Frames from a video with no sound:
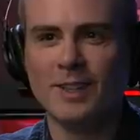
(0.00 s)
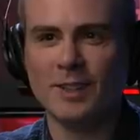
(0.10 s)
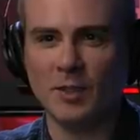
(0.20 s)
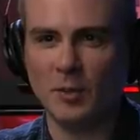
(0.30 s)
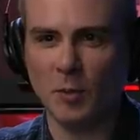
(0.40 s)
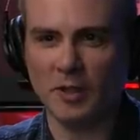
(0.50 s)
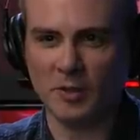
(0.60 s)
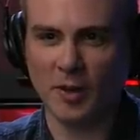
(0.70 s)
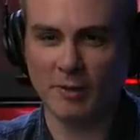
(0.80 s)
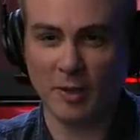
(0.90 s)
because otherwise
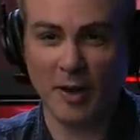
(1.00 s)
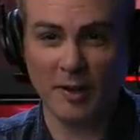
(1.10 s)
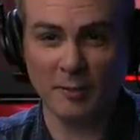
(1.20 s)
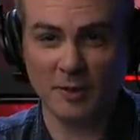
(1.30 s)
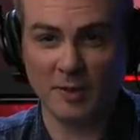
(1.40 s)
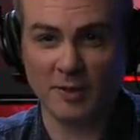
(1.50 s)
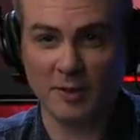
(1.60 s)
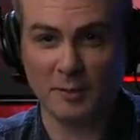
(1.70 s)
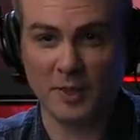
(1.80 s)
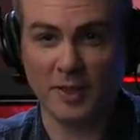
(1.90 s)
driving around them is going to take
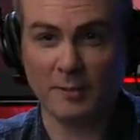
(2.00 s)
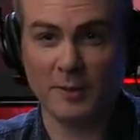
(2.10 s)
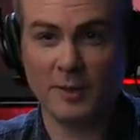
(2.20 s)
some time.